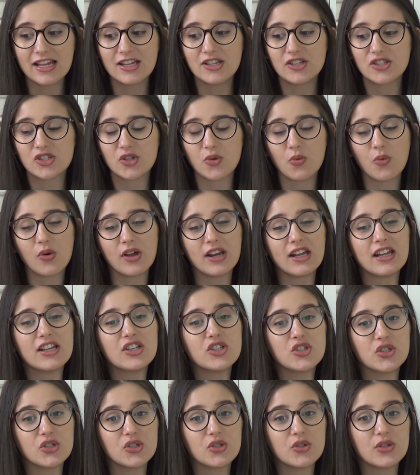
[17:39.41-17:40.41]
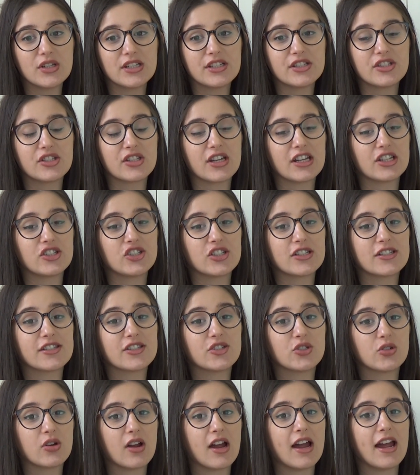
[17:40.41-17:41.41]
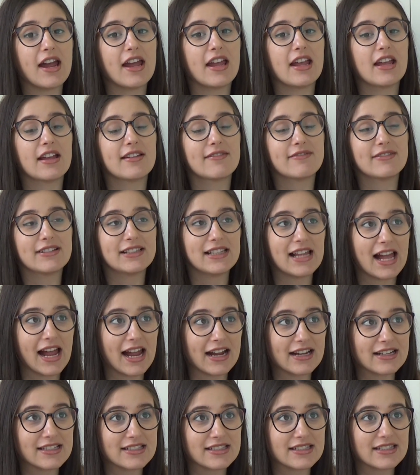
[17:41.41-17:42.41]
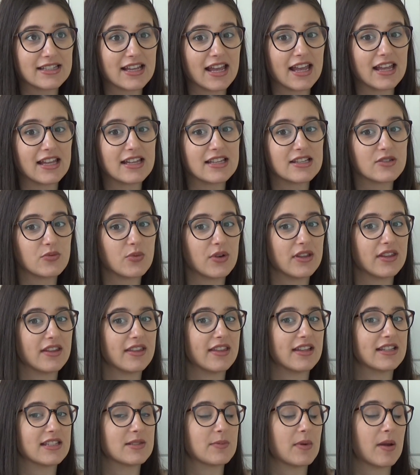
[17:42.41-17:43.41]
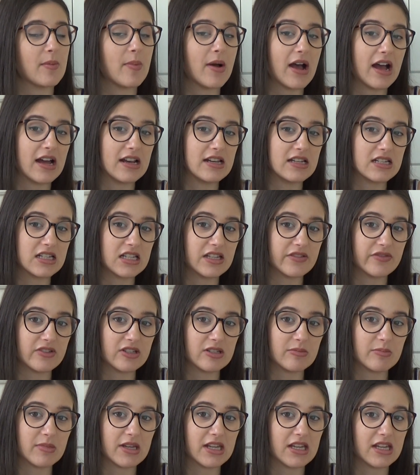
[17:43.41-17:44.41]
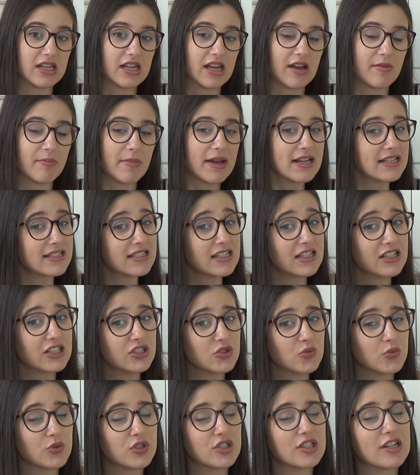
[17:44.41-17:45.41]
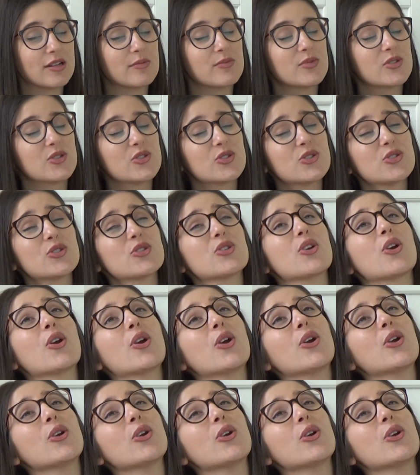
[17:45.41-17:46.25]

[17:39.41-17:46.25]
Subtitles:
So what I do is I just try and relax, and whether that's my partner giving me a massage, which I'm so